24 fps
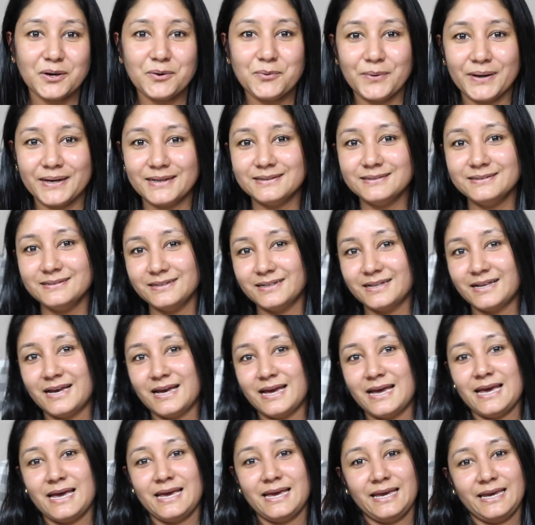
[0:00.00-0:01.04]
Well,
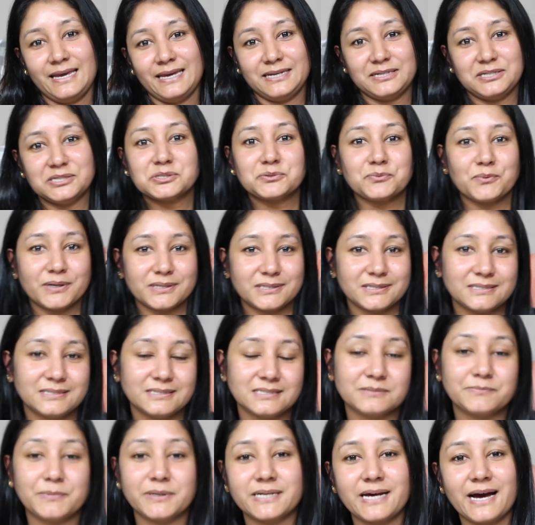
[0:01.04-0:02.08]
it is what it
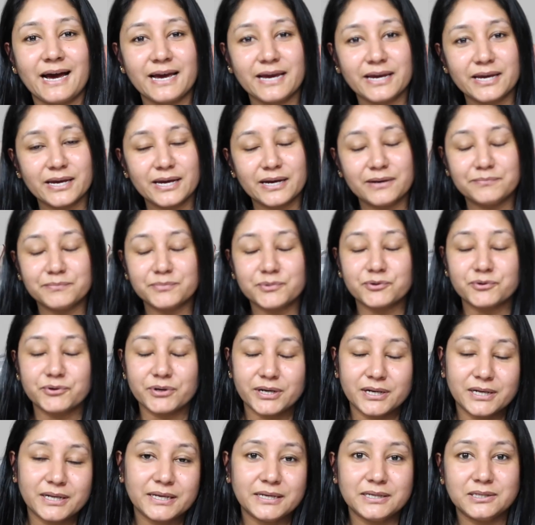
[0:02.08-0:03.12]
is, but I am
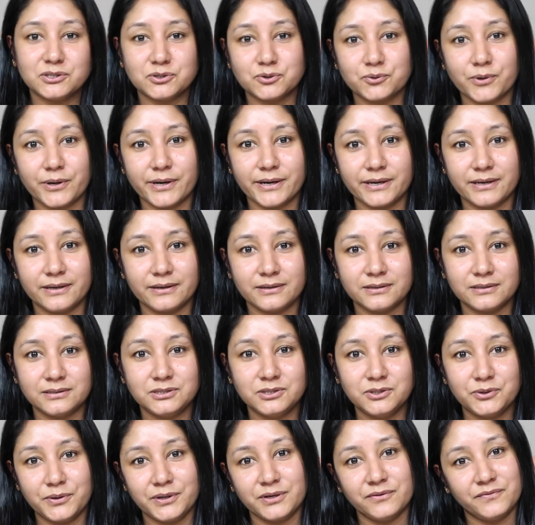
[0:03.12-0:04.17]
really
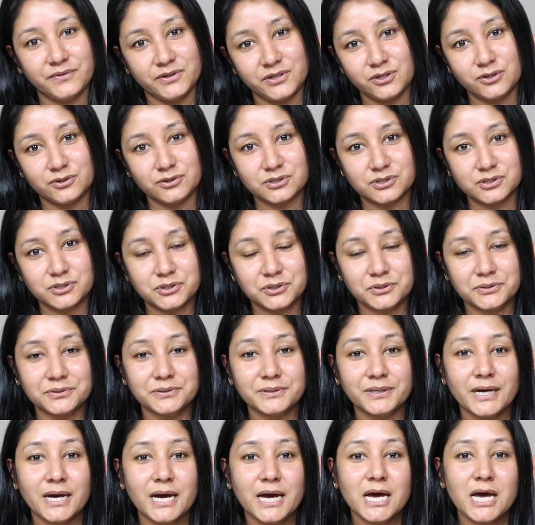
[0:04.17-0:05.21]
enjoying doing videos
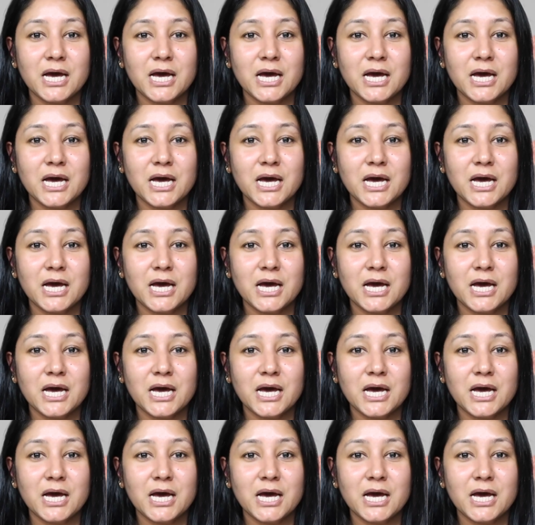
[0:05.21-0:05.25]
too.